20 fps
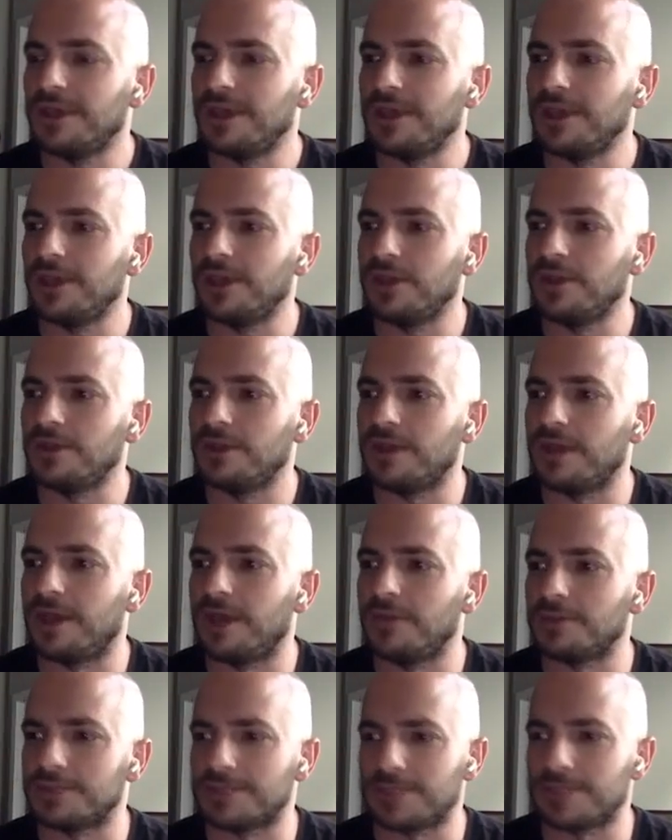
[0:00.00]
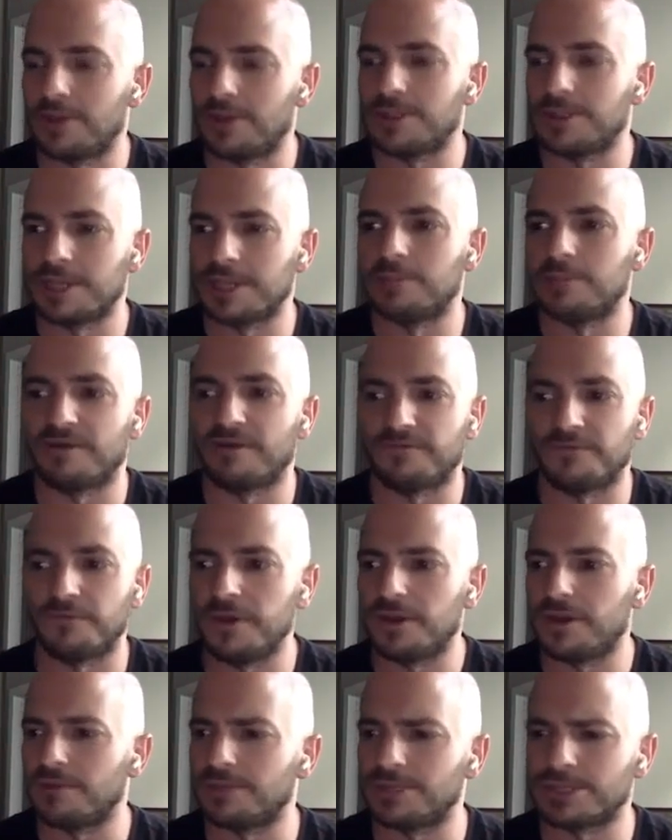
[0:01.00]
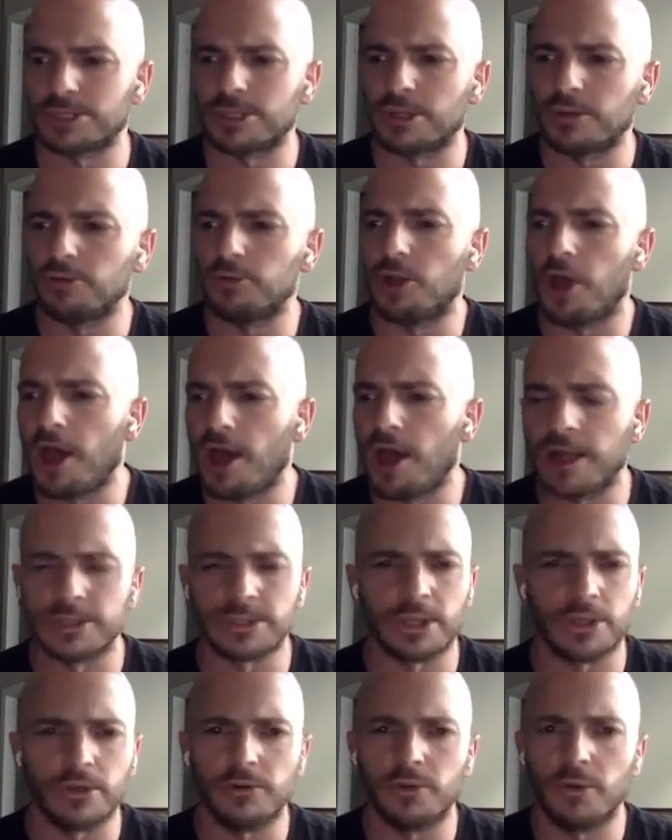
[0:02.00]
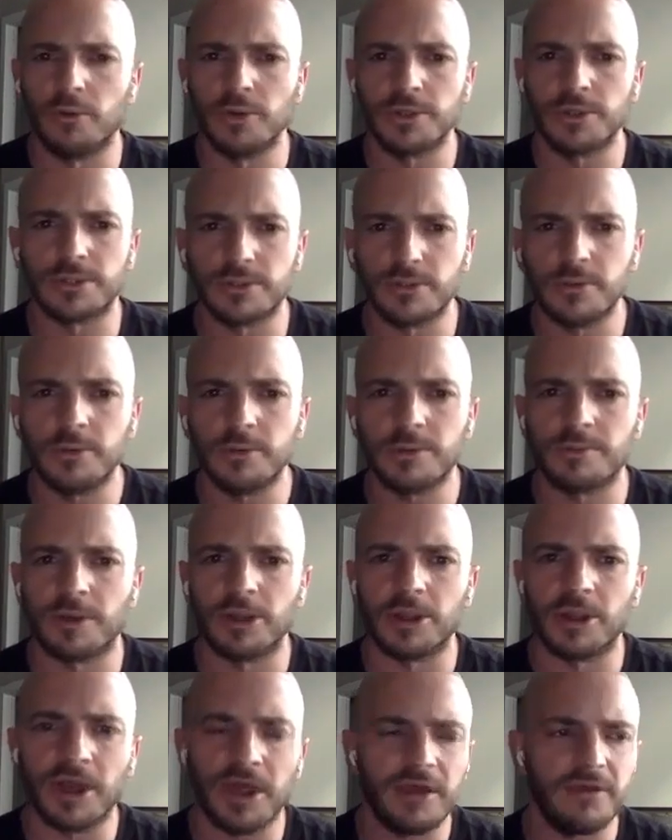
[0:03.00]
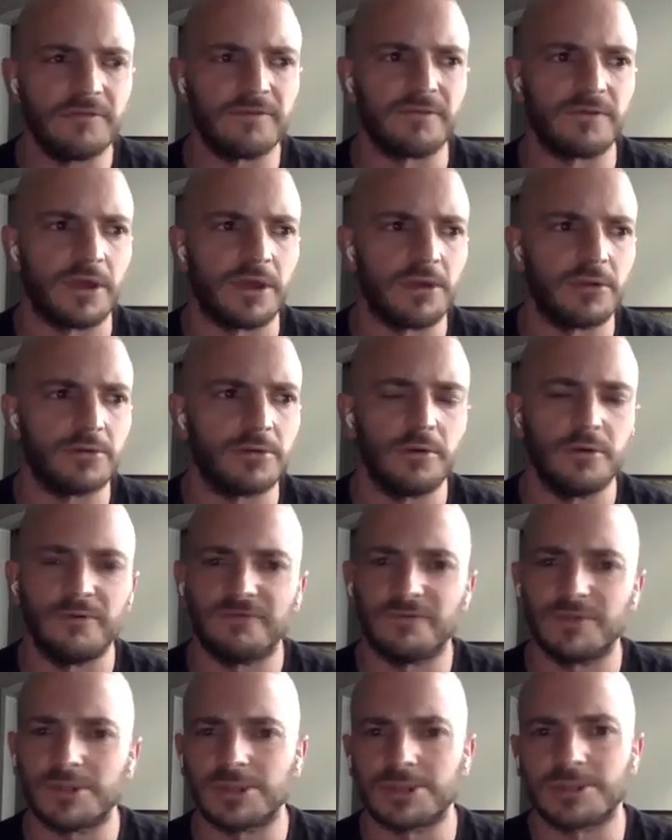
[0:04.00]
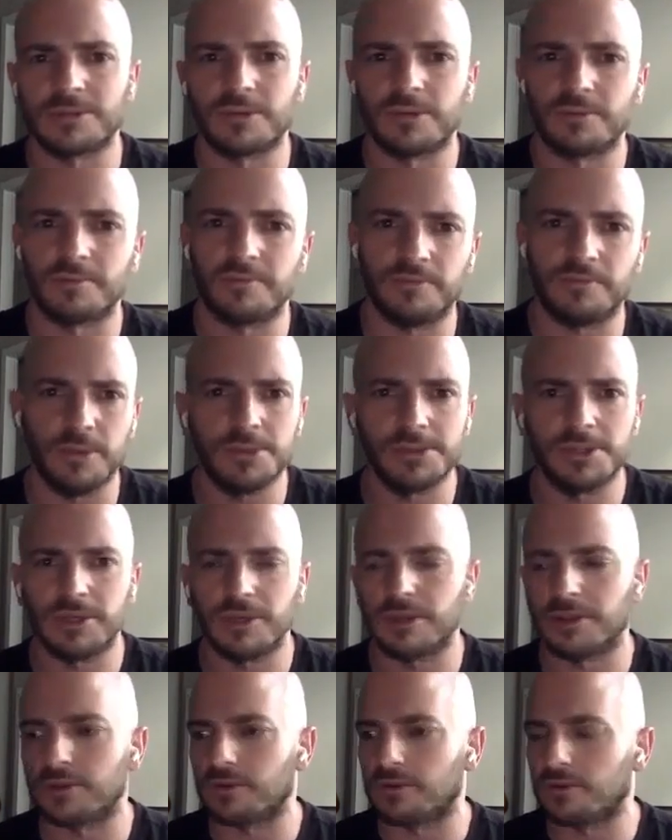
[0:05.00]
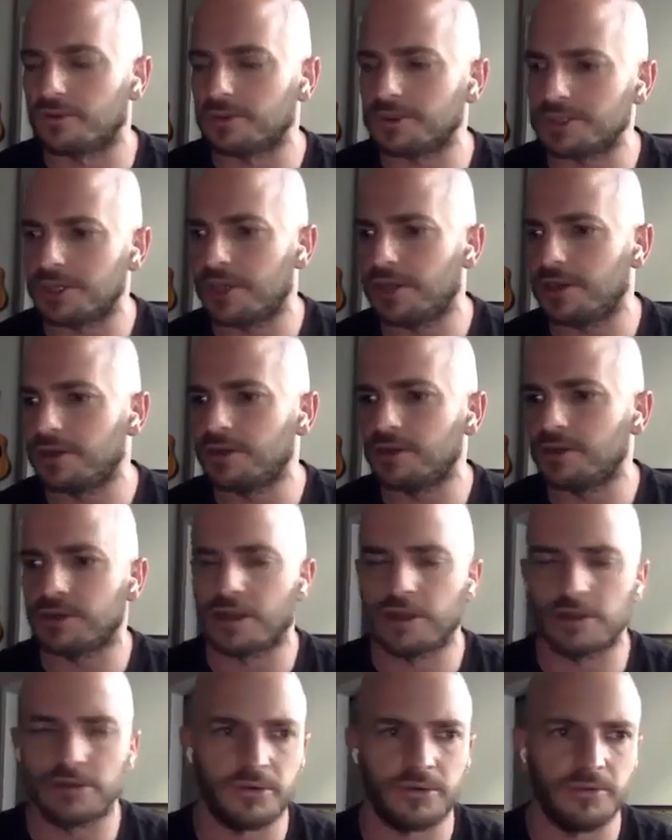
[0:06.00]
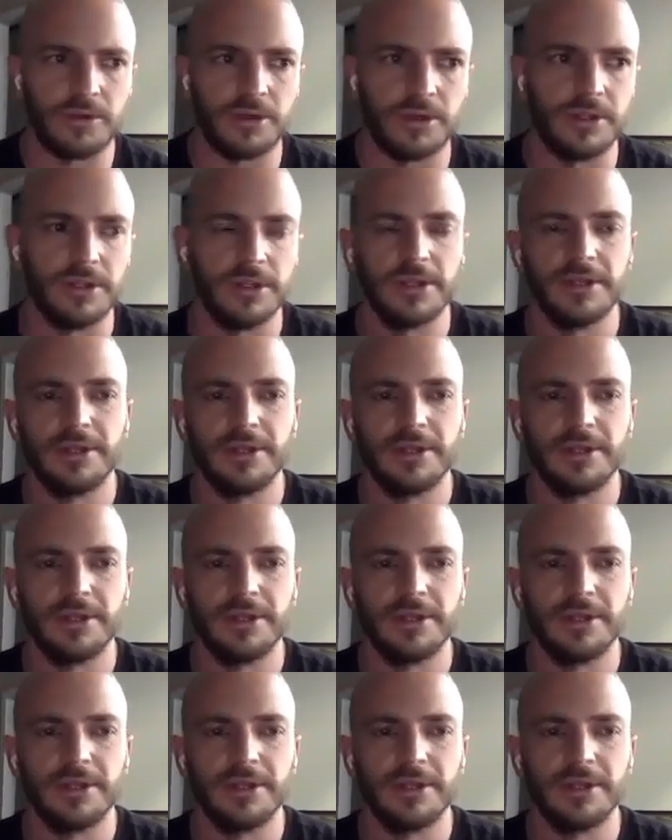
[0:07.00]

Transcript: And I was telling my friend, I'm just so lost. I don't know what to do with my life. And I don't know if it's music and Christianity, and I don't know what.